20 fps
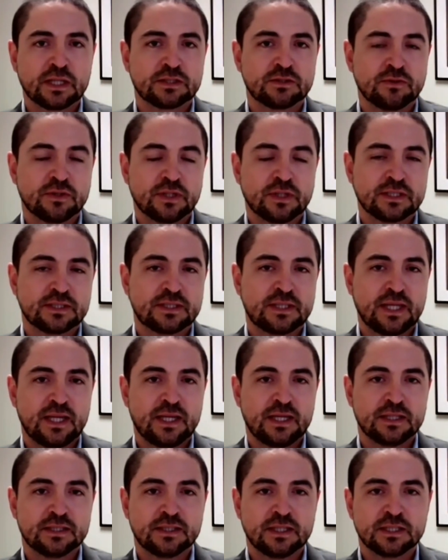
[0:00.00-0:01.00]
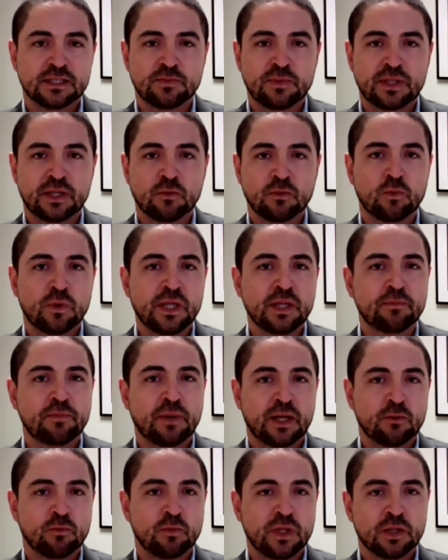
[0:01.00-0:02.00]
to this date, it's been a week
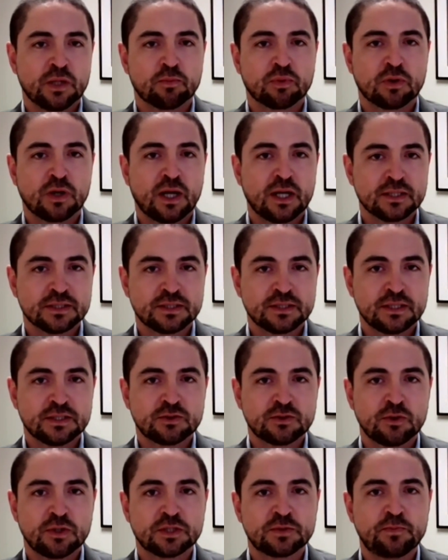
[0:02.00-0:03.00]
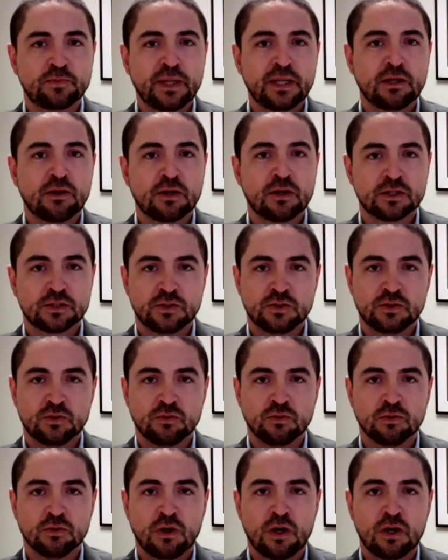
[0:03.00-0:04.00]
by week process, so it's been hard to
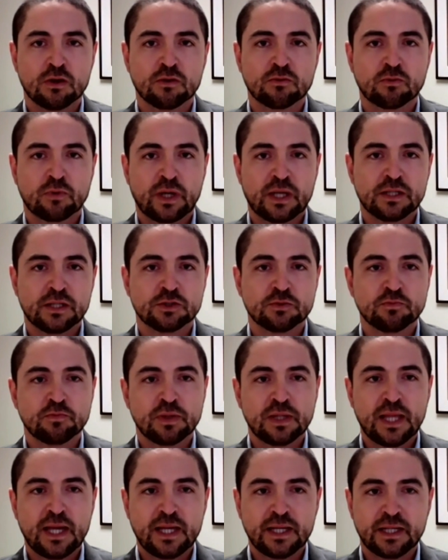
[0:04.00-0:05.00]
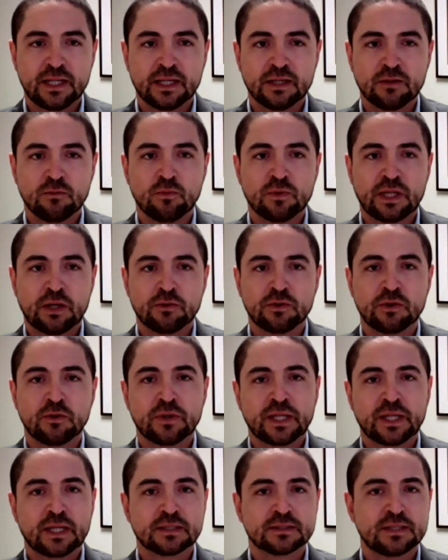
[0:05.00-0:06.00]
do long range planning without knowing
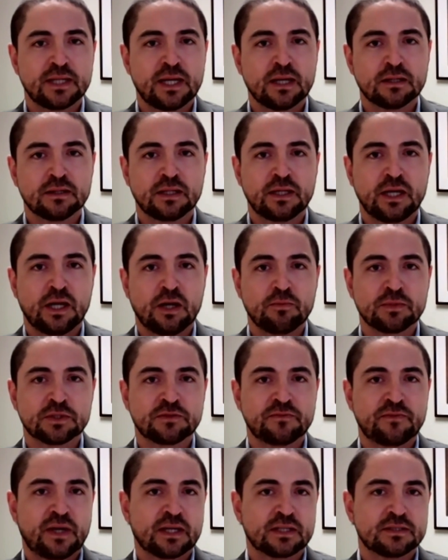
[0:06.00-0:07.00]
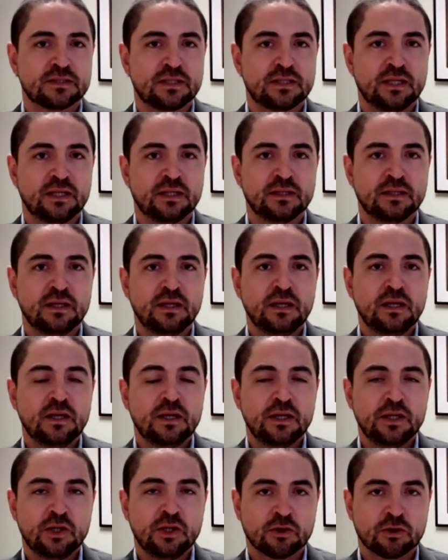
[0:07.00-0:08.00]
exactly how much vaccine
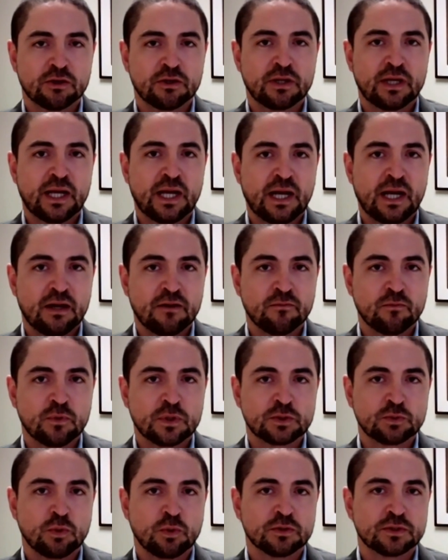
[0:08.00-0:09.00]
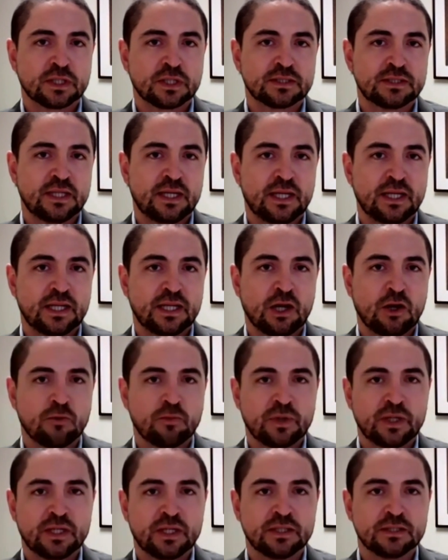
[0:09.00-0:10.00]
you're going to have, which will dictate how
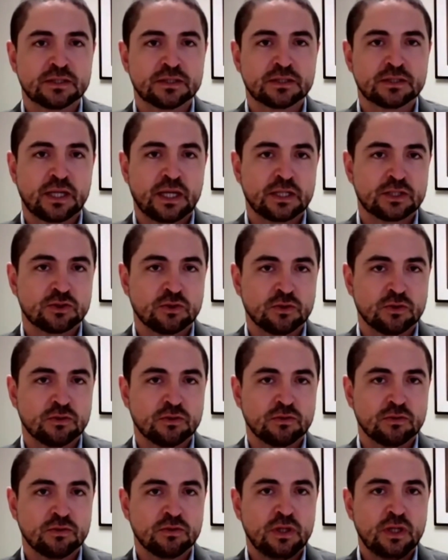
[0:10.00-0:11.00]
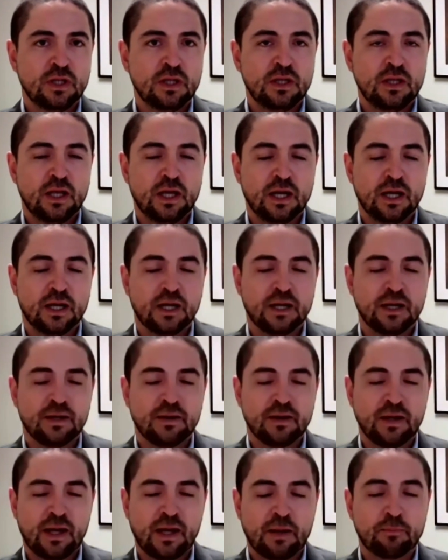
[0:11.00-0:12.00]
many schedule uh,
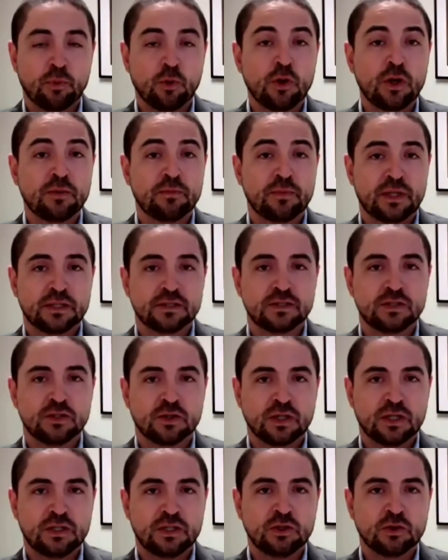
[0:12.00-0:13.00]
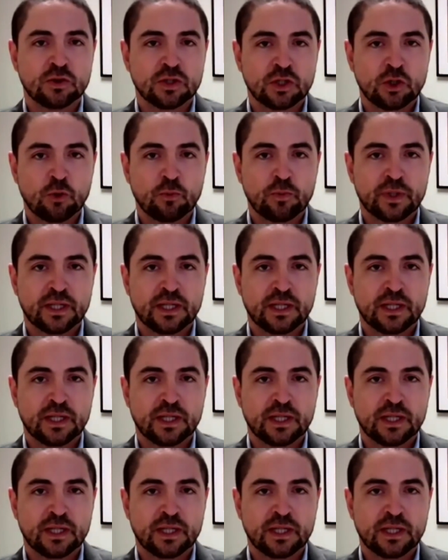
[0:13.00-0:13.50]
appointments you can, you can open